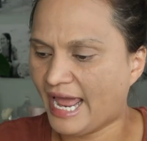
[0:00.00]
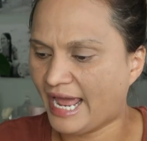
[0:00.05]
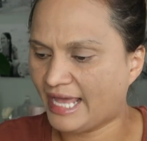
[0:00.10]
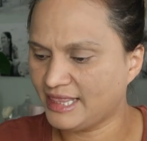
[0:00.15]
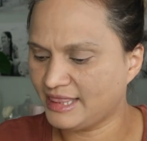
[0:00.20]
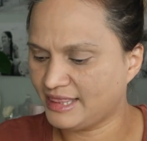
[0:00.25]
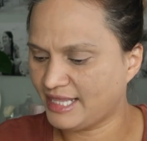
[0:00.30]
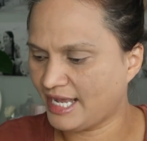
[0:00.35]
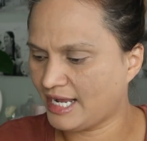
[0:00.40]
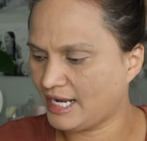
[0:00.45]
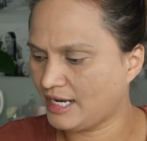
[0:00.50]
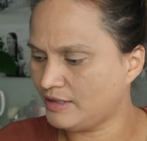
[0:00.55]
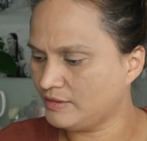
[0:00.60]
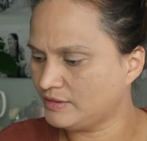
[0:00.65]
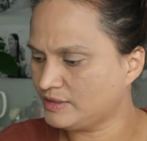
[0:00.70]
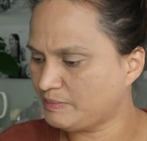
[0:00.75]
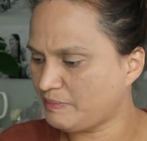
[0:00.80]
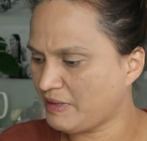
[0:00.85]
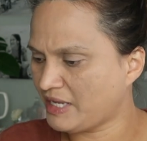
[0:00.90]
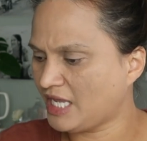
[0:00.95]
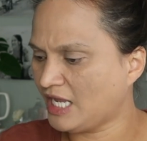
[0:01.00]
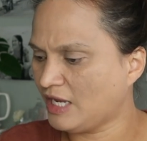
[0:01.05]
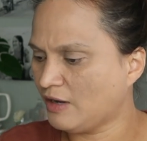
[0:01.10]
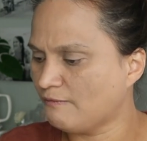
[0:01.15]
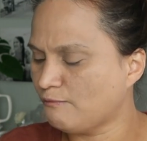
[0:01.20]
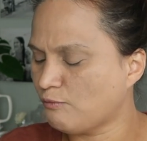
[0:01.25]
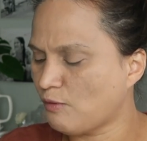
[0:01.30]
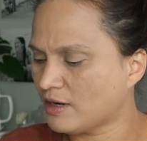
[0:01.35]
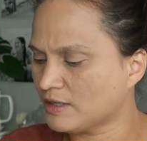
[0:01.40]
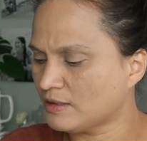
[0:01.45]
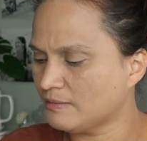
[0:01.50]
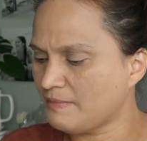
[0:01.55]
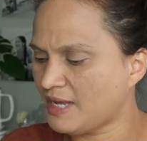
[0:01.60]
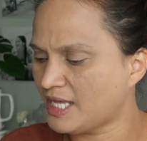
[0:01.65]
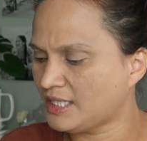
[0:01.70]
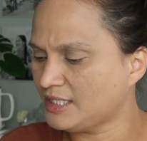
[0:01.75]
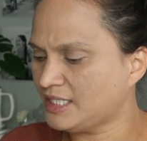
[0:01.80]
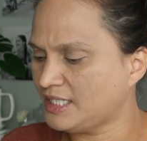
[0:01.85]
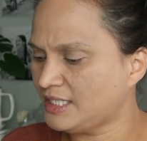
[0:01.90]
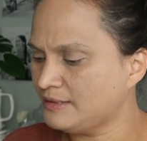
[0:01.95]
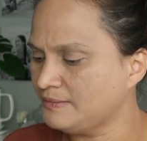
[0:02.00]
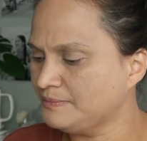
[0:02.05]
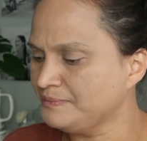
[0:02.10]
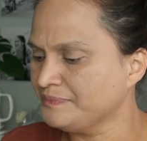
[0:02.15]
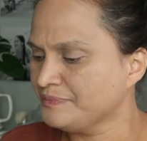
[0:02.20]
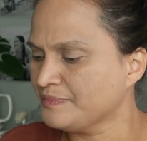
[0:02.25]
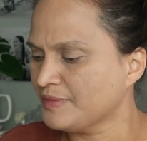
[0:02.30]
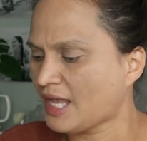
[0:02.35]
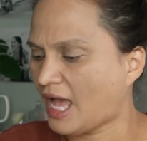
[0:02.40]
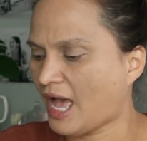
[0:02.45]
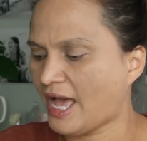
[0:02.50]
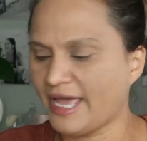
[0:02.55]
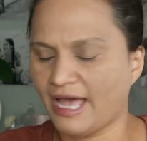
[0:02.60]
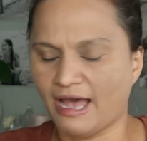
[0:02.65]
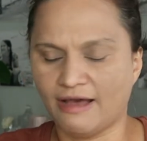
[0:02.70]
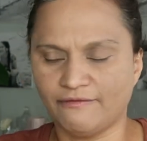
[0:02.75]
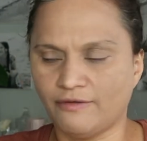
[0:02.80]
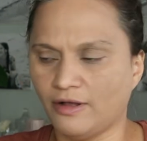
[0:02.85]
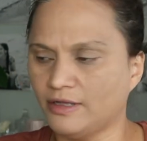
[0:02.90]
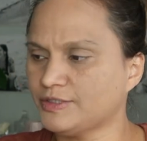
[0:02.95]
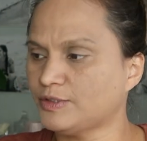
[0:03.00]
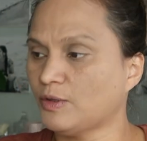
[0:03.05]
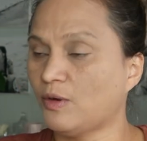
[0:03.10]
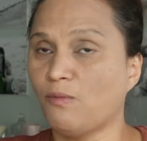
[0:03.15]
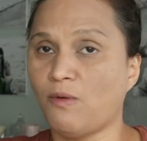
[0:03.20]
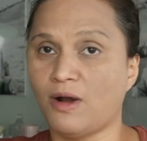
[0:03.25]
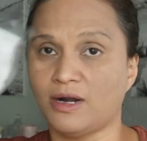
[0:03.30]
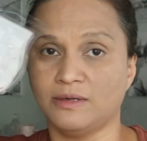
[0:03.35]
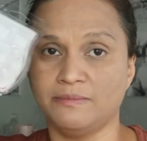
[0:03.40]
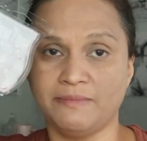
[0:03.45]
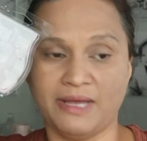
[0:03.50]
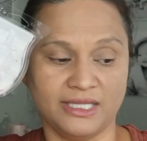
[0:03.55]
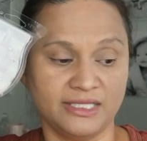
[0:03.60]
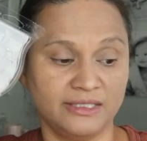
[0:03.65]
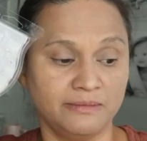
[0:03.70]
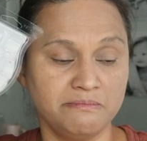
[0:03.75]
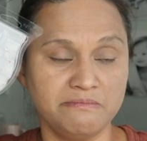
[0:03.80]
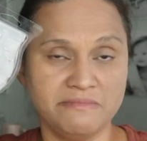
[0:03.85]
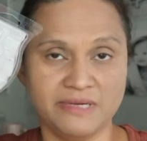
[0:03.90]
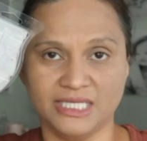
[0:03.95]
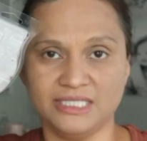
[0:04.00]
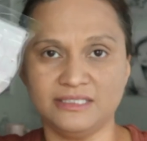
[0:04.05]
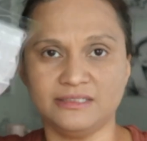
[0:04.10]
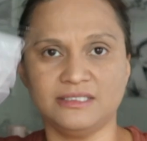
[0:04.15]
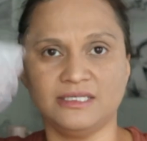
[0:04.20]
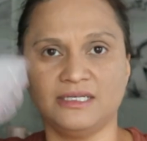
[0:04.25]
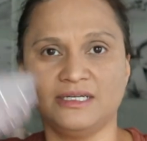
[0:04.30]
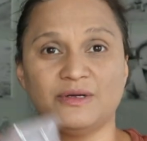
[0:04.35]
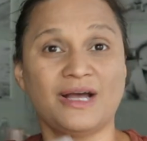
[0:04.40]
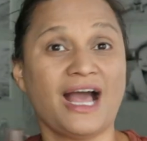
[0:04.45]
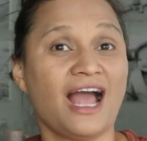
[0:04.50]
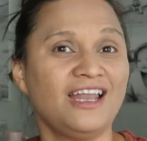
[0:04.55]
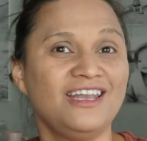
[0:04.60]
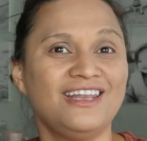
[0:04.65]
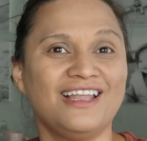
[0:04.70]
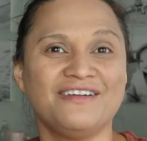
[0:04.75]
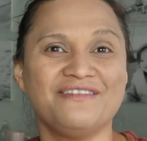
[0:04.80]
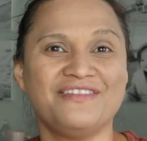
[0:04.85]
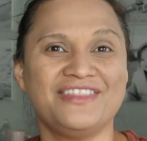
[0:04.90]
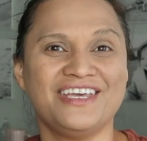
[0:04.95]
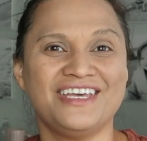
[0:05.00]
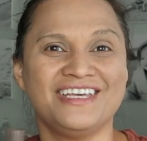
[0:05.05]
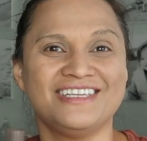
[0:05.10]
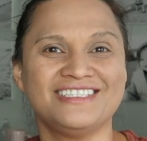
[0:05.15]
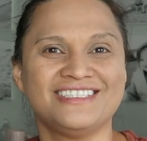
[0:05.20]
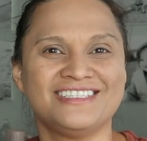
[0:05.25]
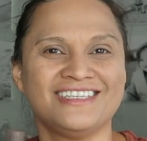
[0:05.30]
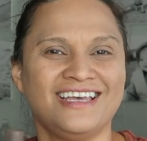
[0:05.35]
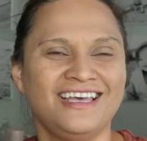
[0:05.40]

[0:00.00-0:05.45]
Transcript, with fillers: And then speaking of watermelon, I have also watermelon mint. I love this.